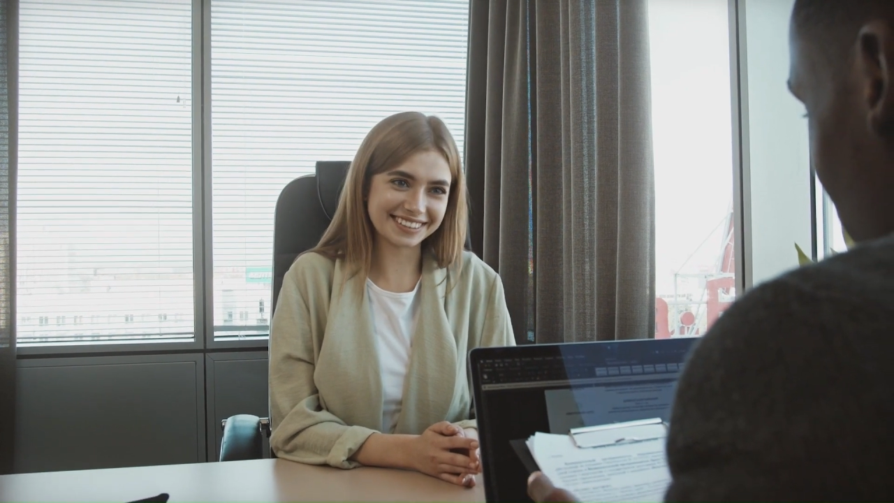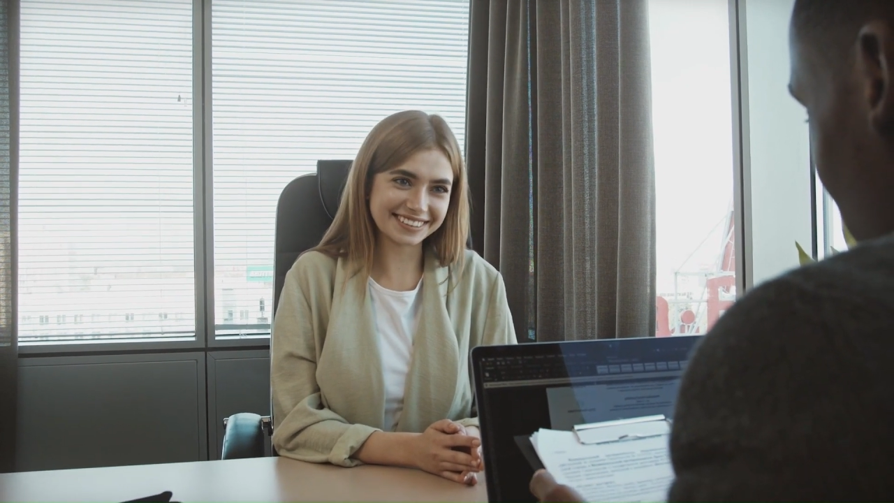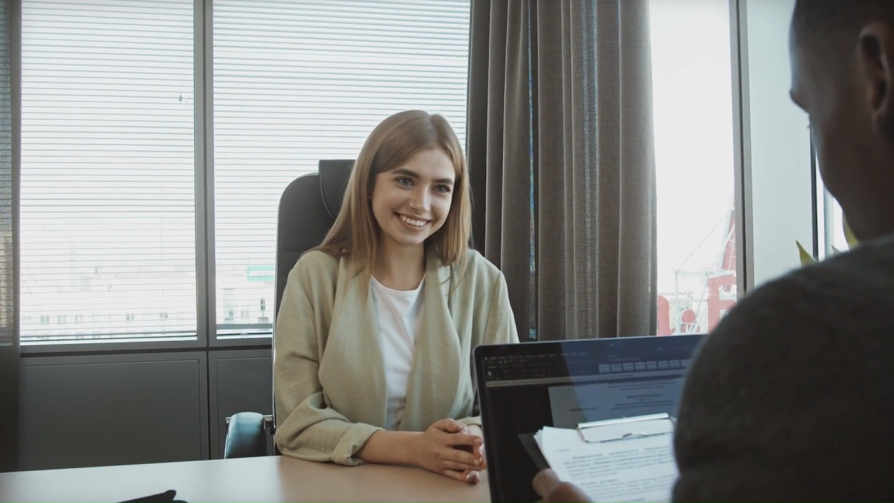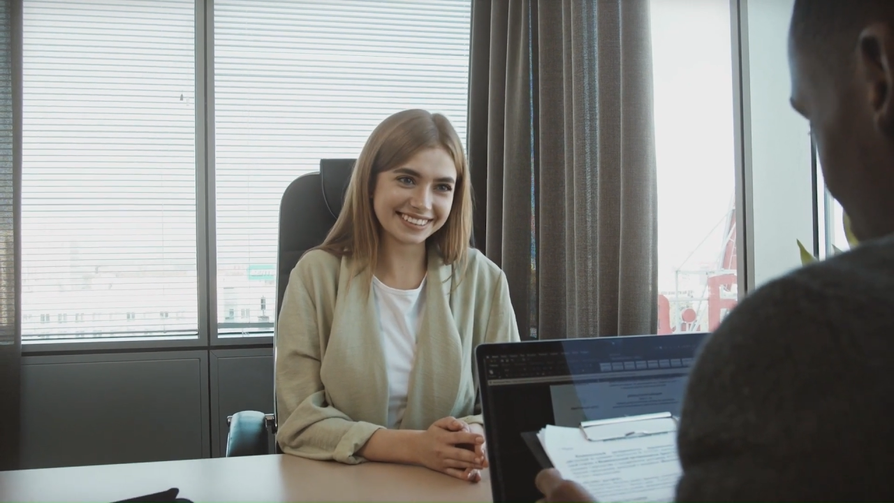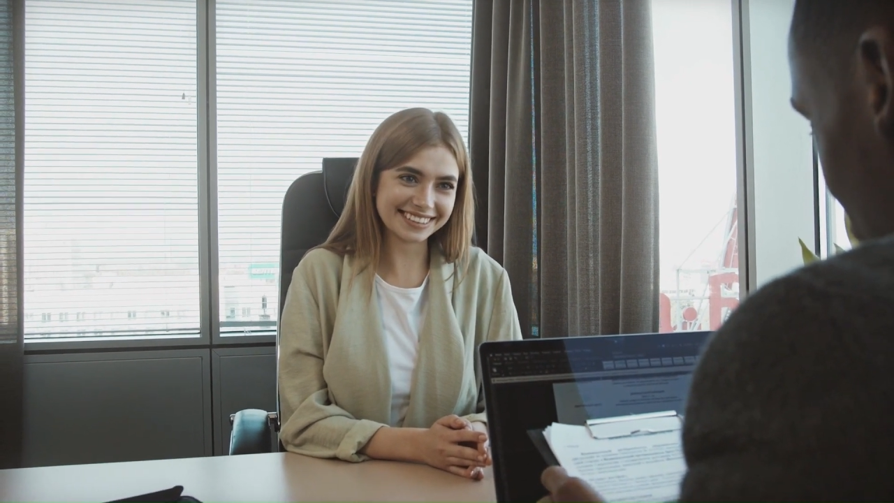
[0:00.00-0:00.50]

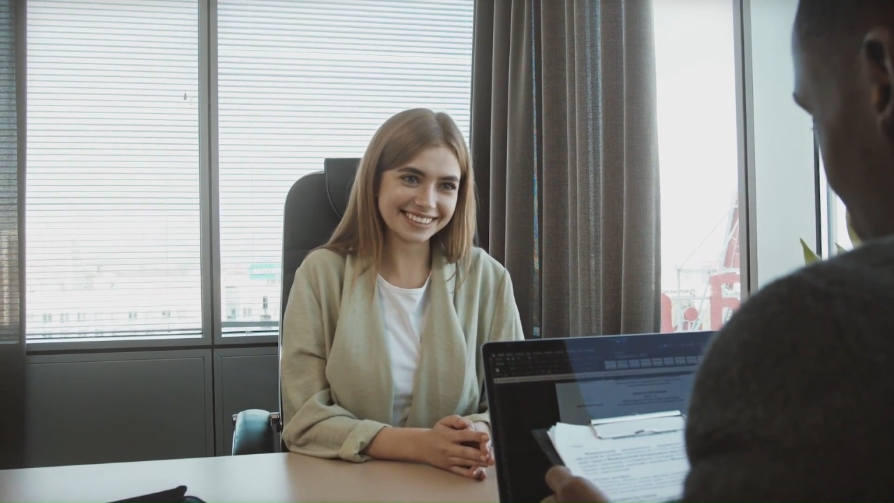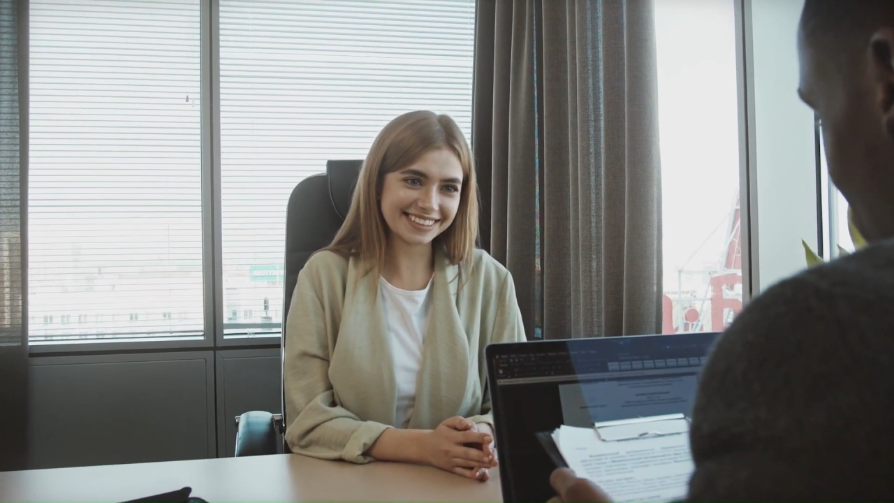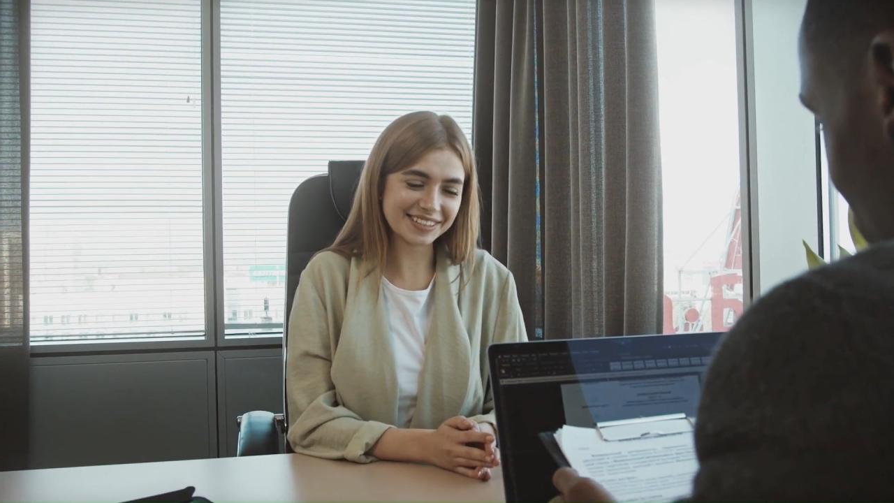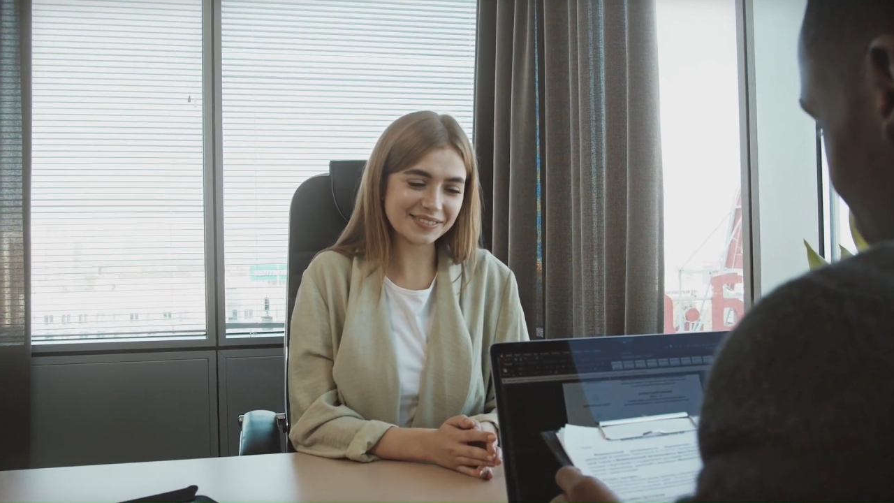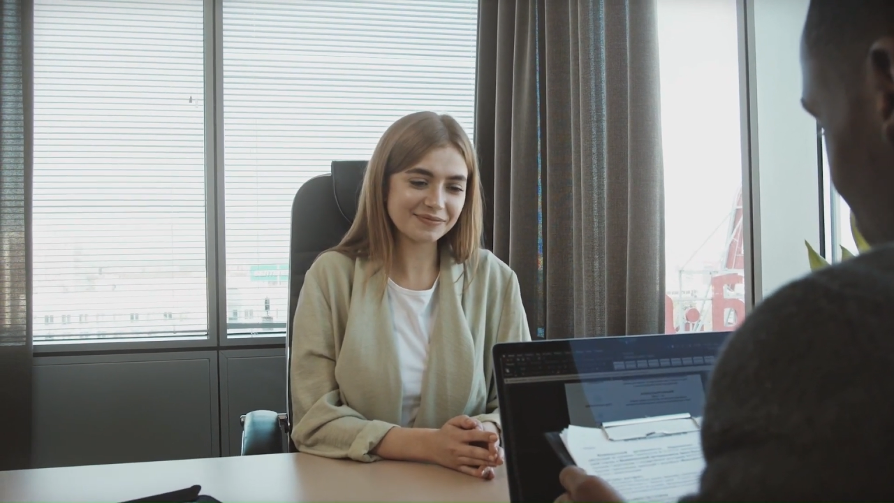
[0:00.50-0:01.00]
in as
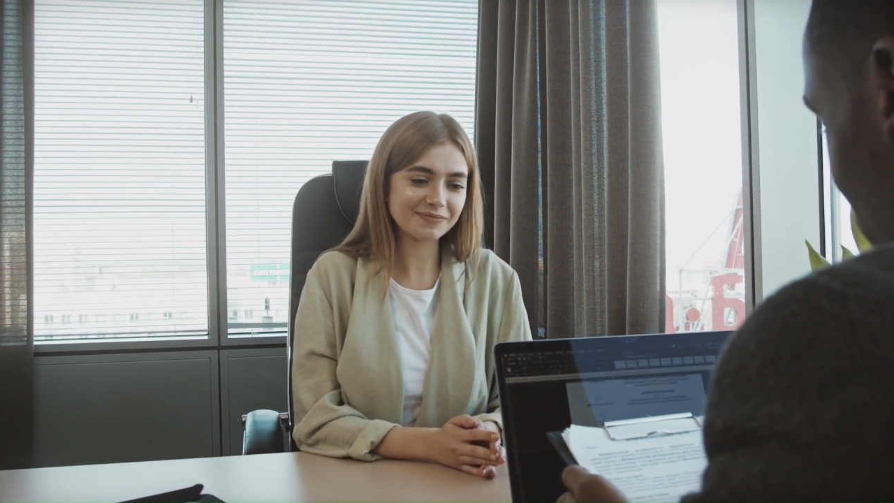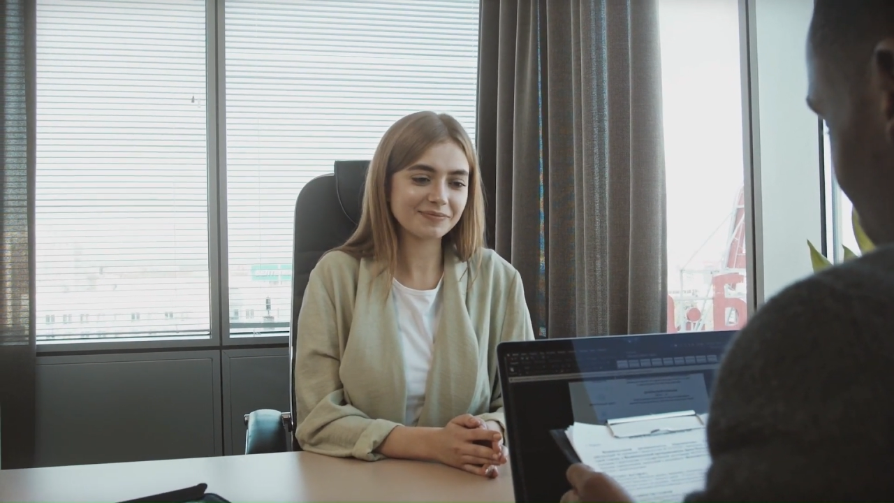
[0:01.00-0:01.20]
detailed